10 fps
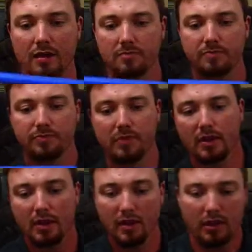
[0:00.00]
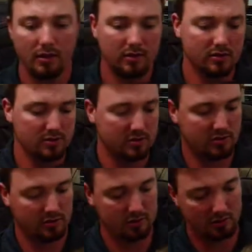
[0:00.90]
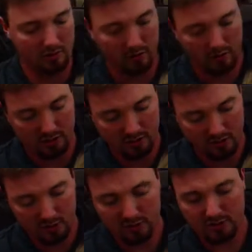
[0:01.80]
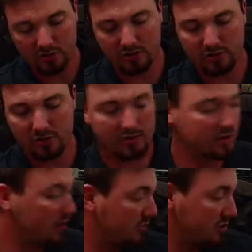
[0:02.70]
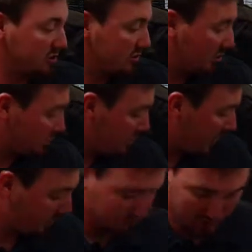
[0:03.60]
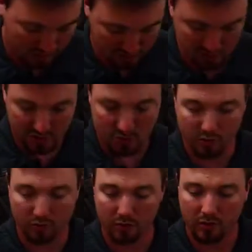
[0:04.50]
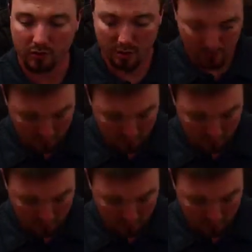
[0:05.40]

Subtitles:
game is the continuation of the series that we just talked about on PS2.